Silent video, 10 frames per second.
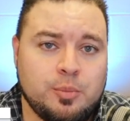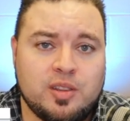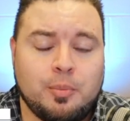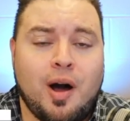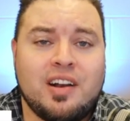
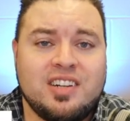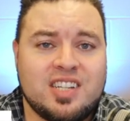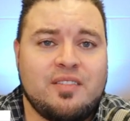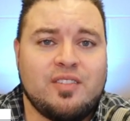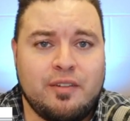but the Bonnies
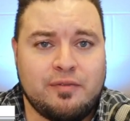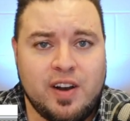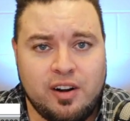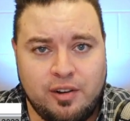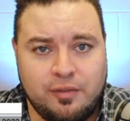have not
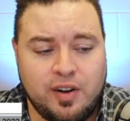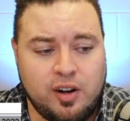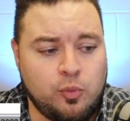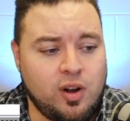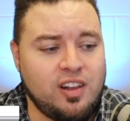fared
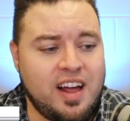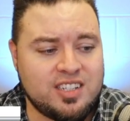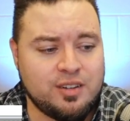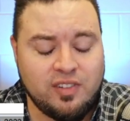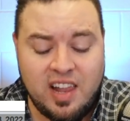very well
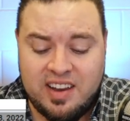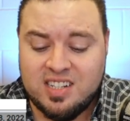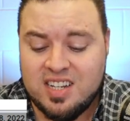as of late.